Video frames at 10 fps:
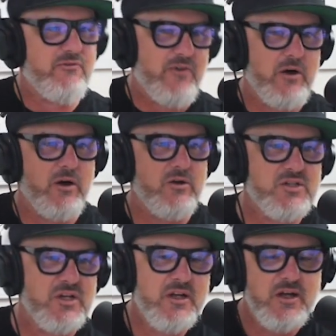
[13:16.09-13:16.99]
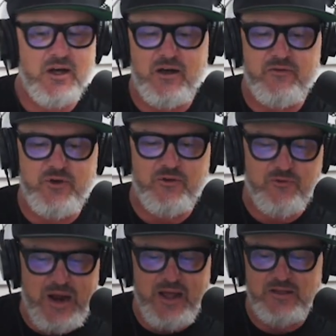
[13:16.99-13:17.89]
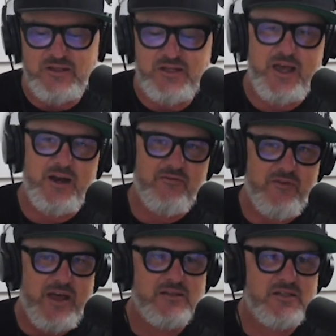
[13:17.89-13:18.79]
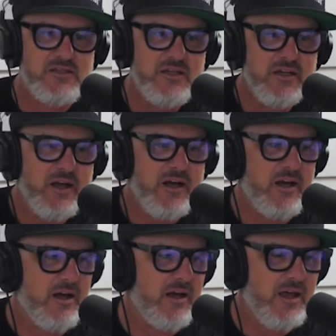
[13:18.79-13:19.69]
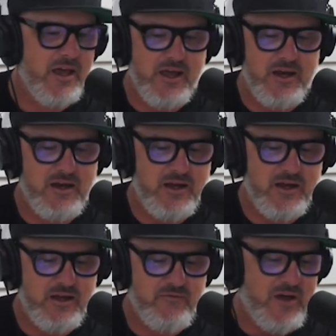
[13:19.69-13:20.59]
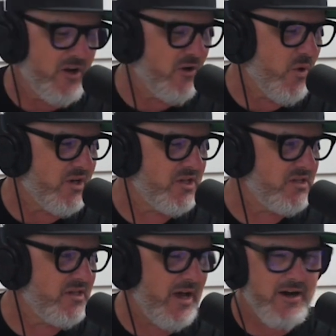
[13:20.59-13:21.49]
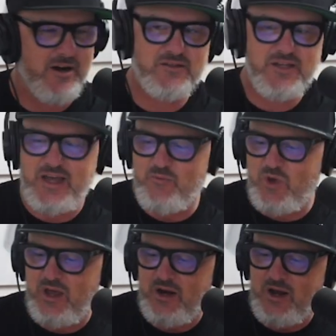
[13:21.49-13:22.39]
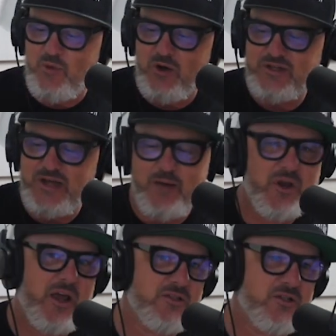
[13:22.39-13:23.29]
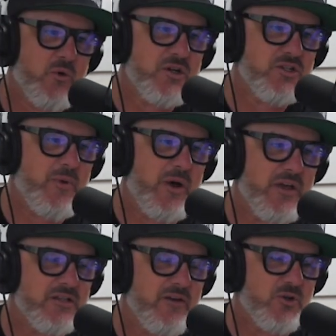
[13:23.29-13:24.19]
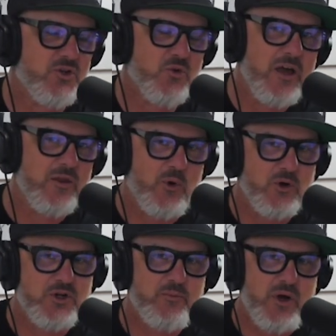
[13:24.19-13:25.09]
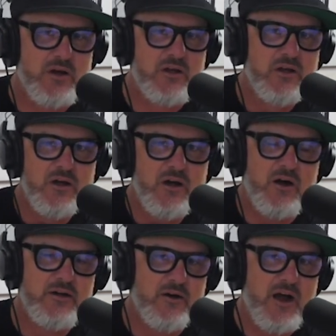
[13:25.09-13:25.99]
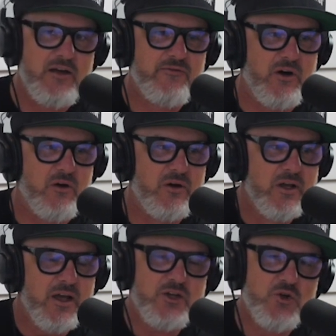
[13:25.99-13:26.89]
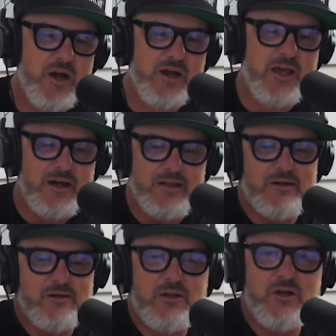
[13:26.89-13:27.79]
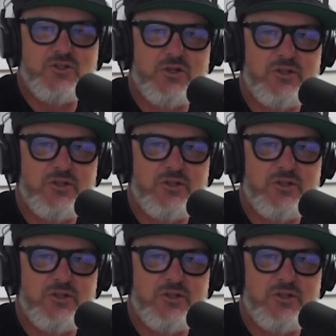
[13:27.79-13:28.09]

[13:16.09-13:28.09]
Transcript: photos of your friends and events. If you have any questions, I don't know, DM me, and I'm always happy to answer questions about that stuff. But try the portrait button on your iPhone and try to get a little closer